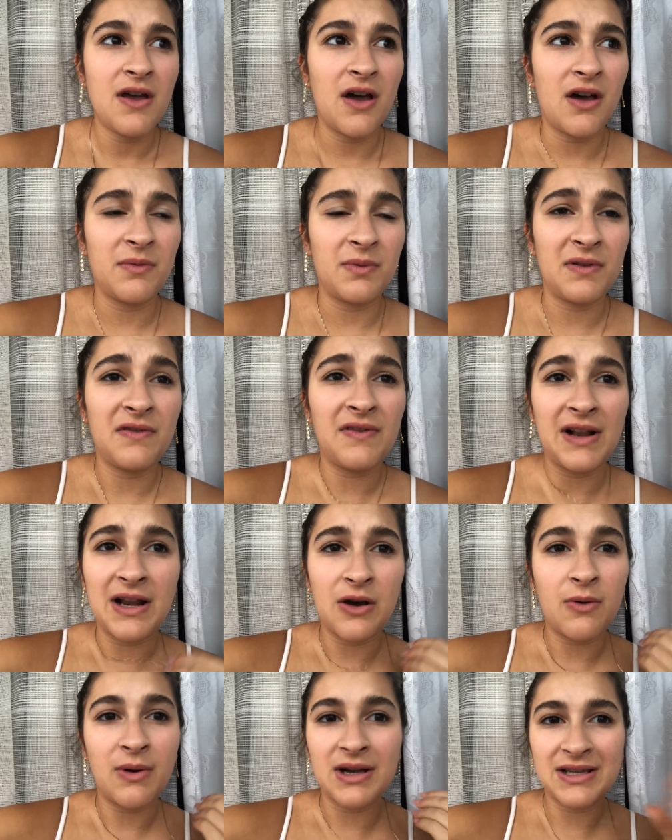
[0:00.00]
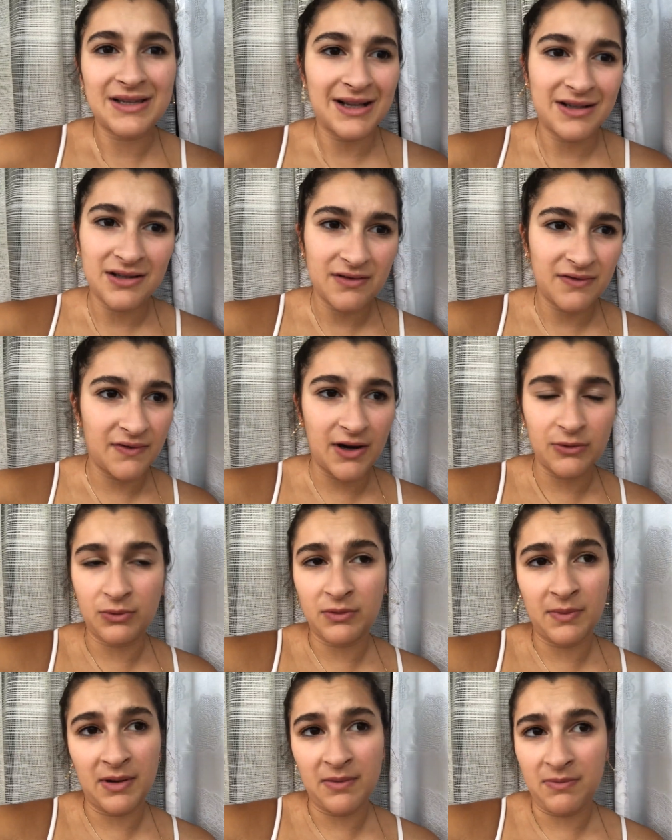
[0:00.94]
I've been feeling quite satisfied
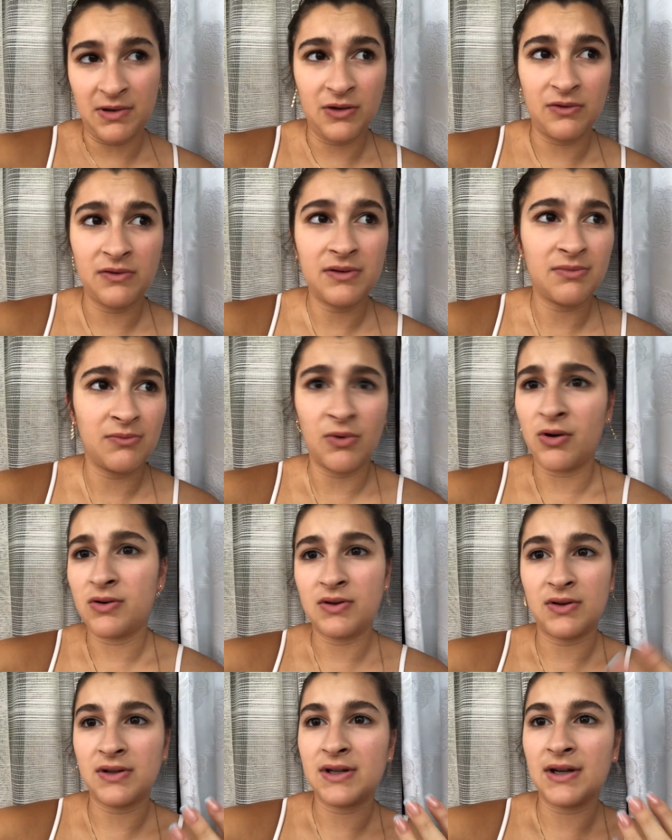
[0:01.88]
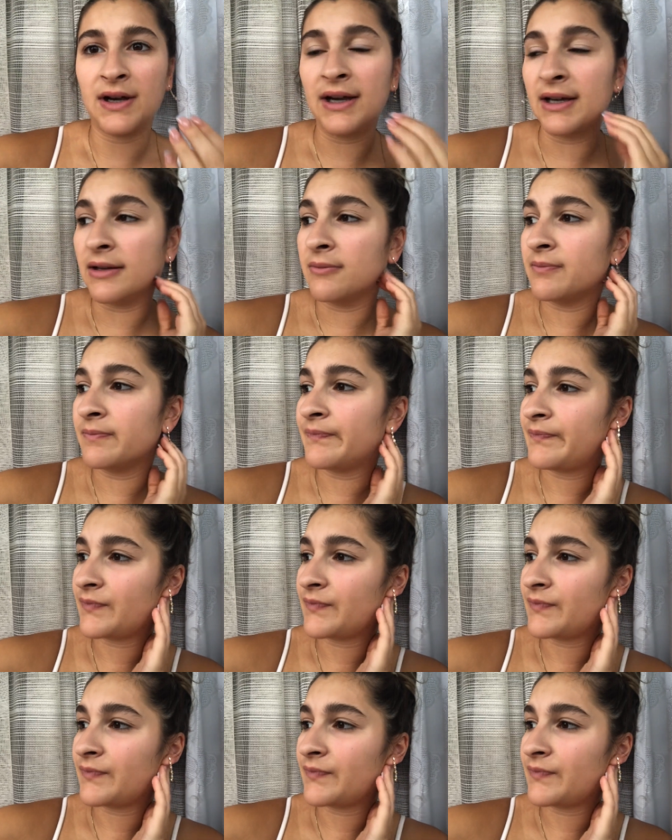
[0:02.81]
with my meals most of the time.